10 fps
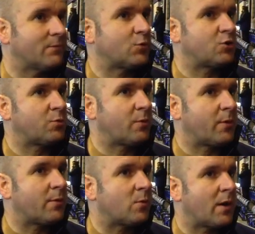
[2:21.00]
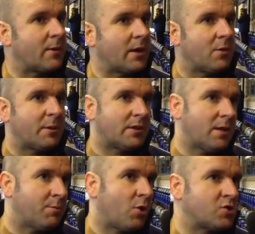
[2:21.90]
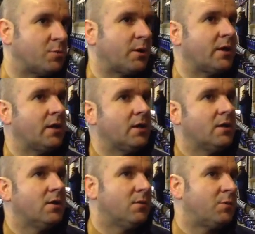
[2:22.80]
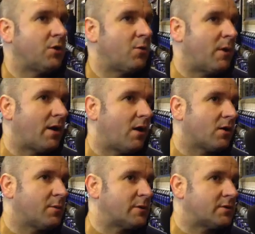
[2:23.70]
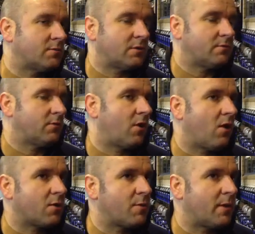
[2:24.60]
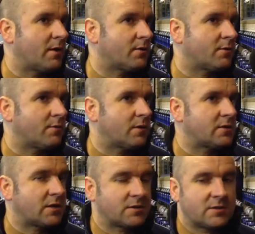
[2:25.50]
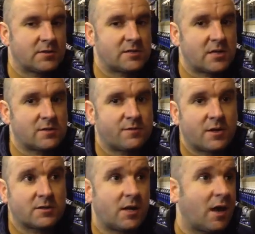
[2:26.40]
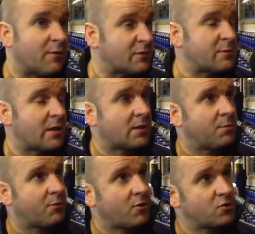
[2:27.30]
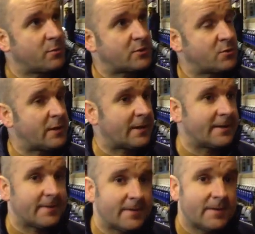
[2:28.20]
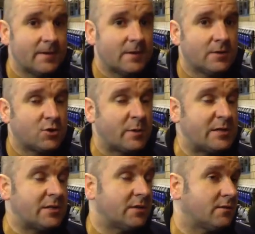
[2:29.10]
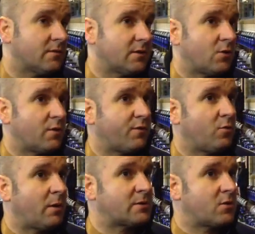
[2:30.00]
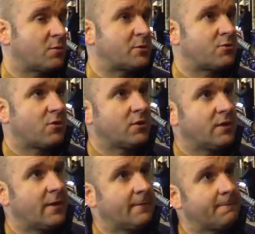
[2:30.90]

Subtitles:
Should we worry a little bit deep, possibly? But my argument, well, not argument, the dissatisfaction I have is we let the cross come in too early and too easy, and your full-backs have got to be stronger than that.